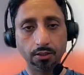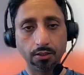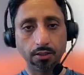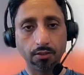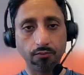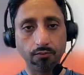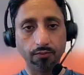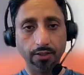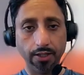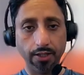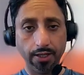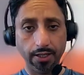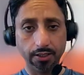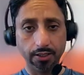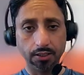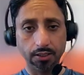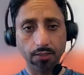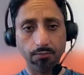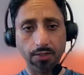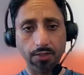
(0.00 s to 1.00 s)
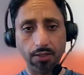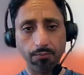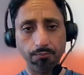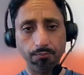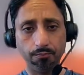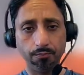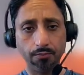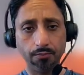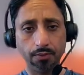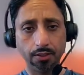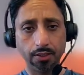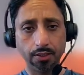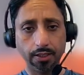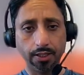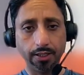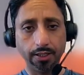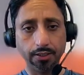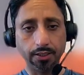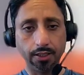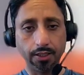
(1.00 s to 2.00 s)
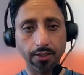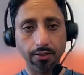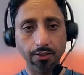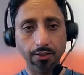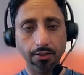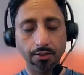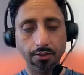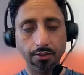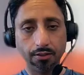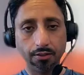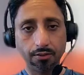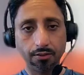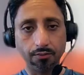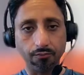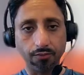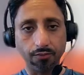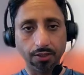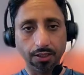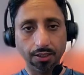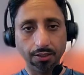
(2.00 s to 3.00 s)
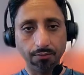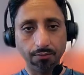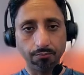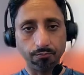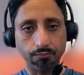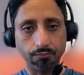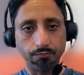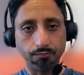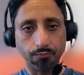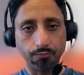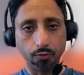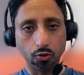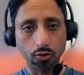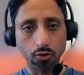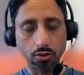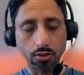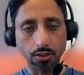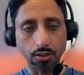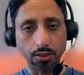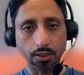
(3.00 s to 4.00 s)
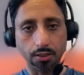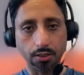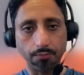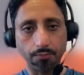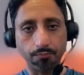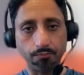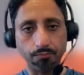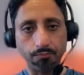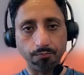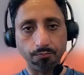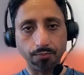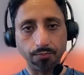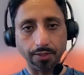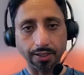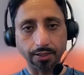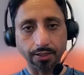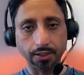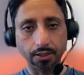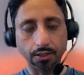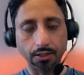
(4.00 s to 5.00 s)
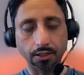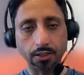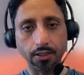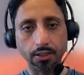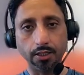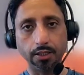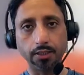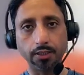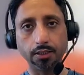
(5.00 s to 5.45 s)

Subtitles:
We add them up and then we put a bracket sign.